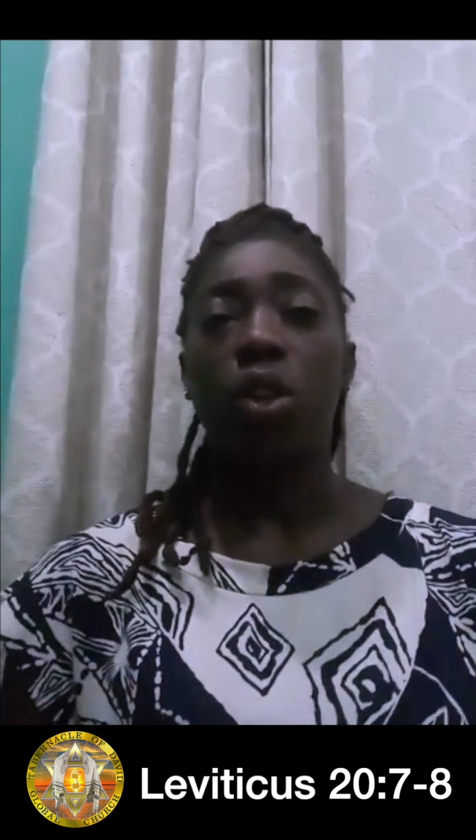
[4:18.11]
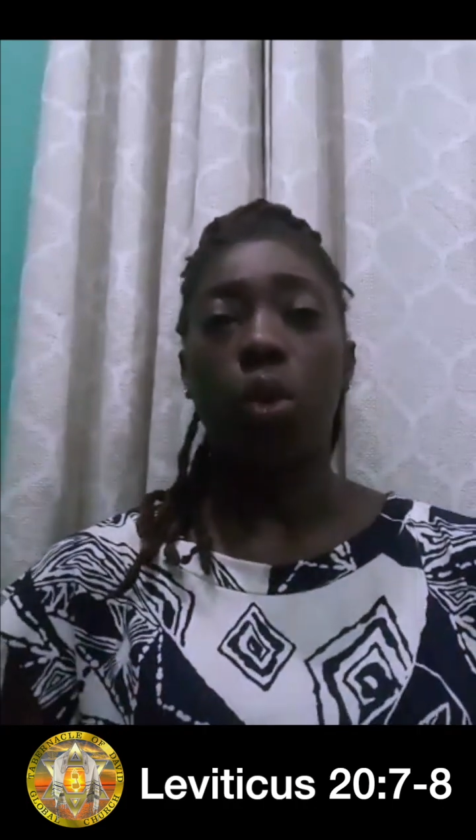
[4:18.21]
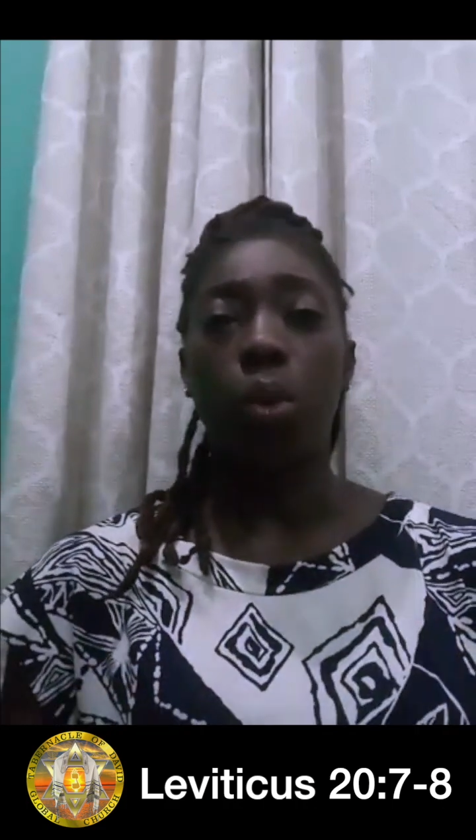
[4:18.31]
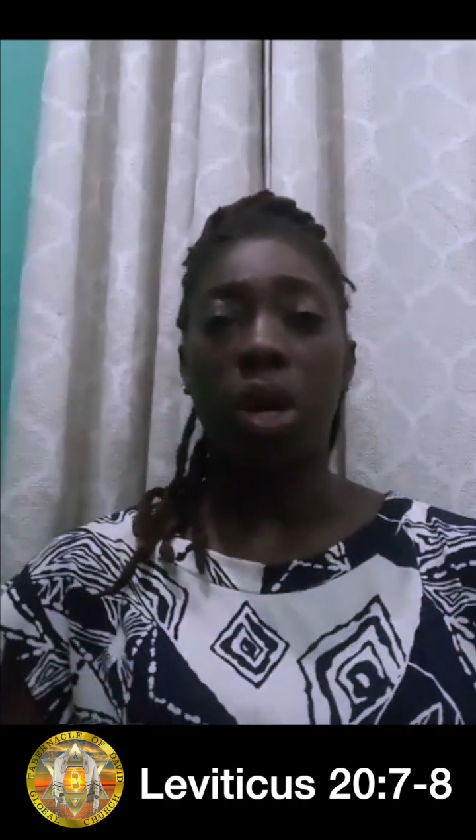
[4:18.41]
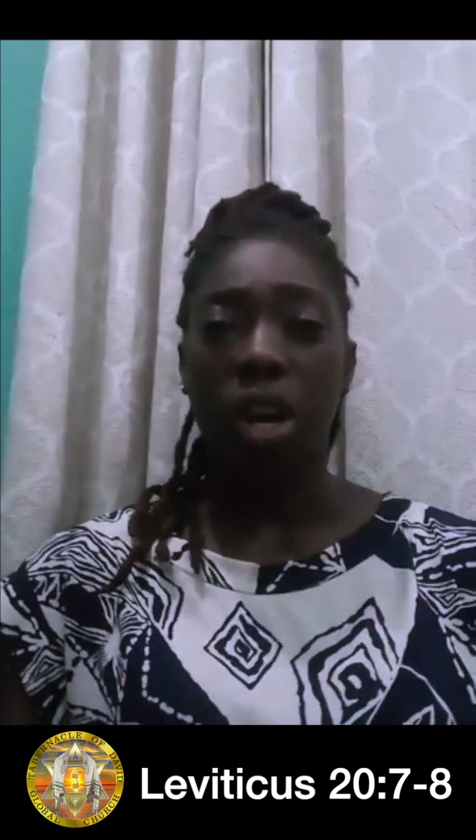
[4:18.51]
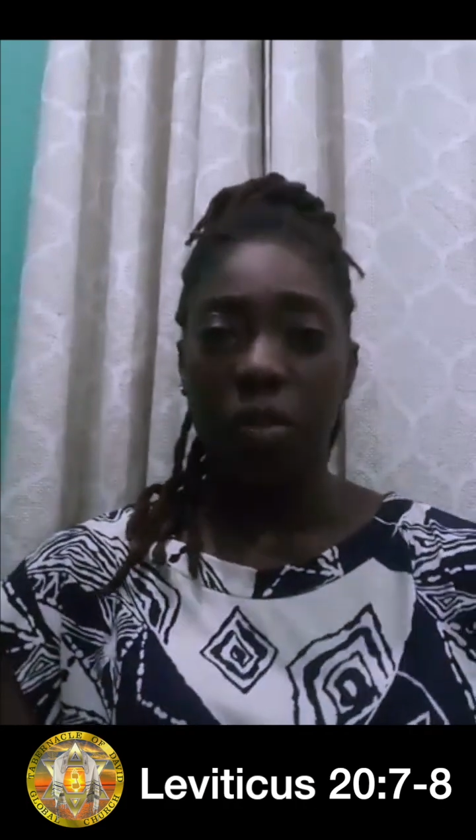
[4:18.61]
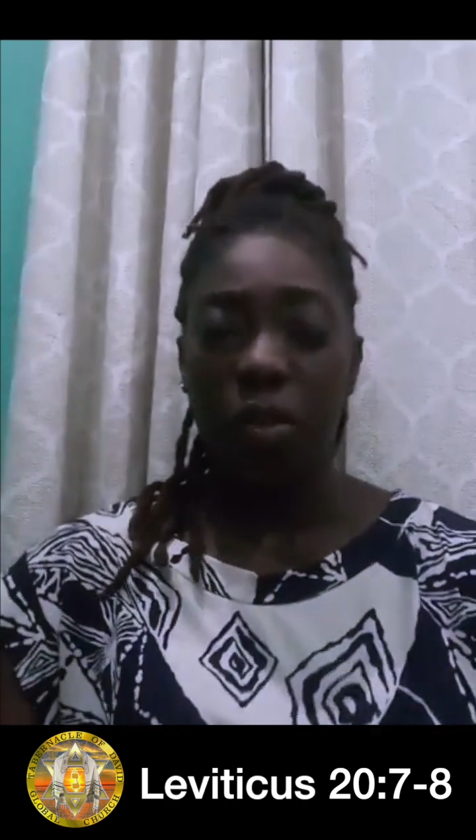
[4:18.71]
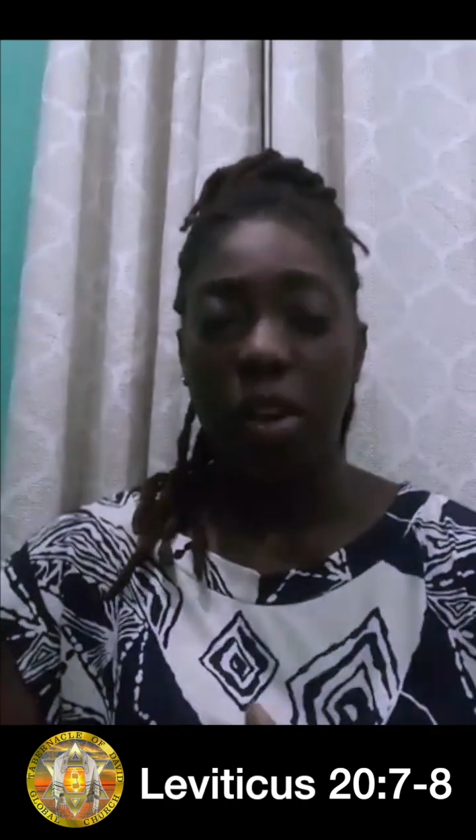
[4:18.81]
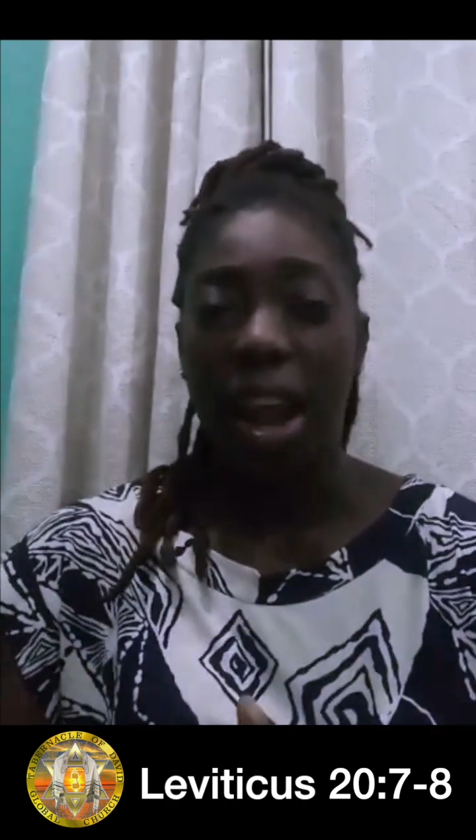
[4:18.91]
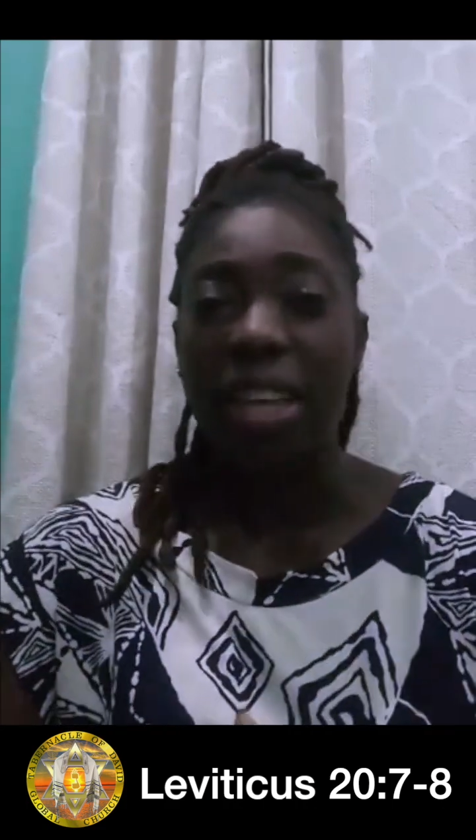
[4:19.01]
the work of
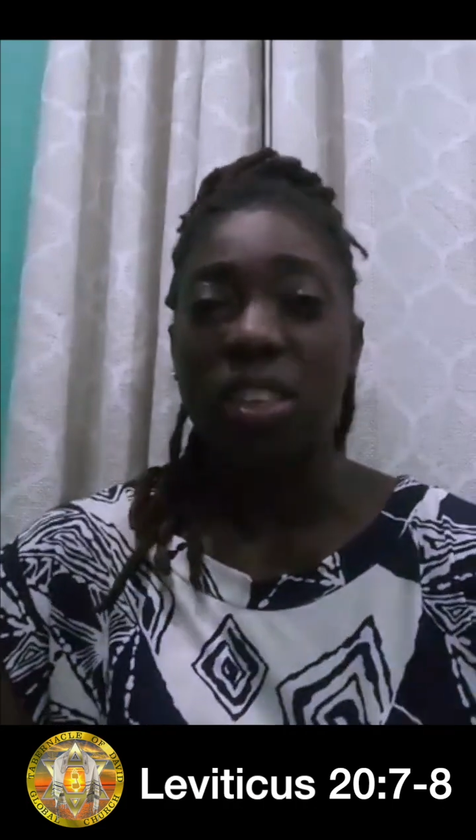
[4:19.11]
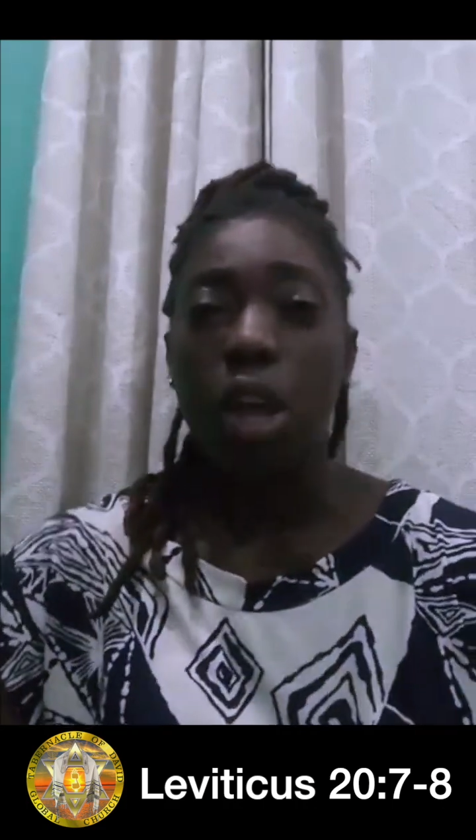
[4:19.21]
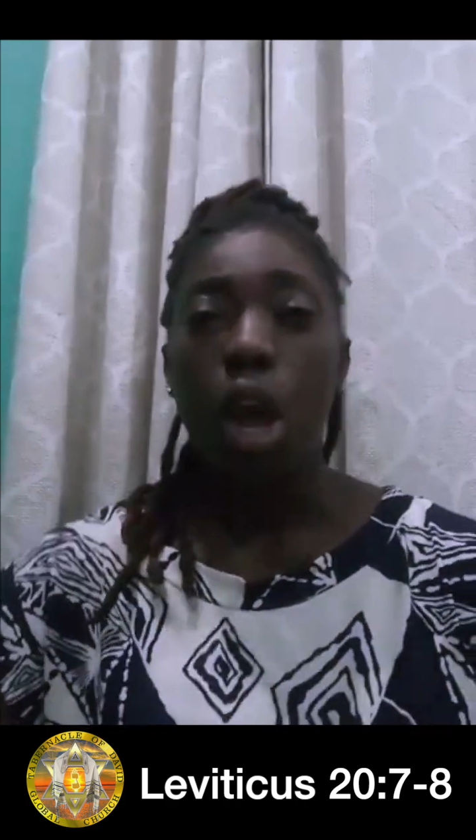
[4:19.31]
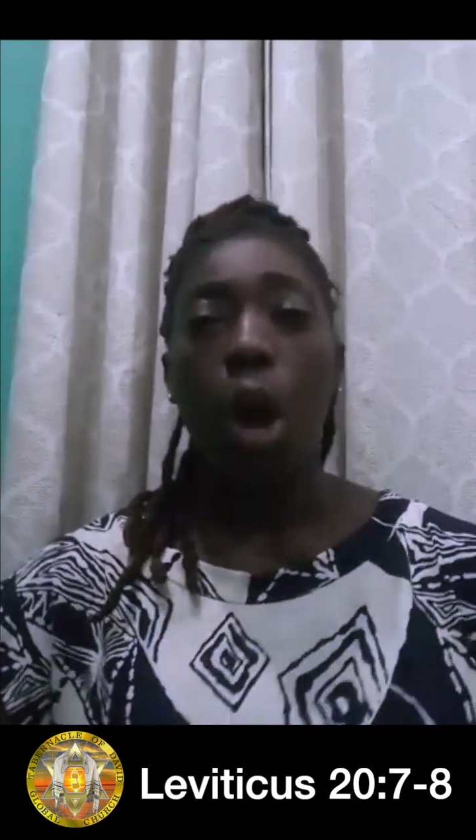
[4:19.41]
Christ,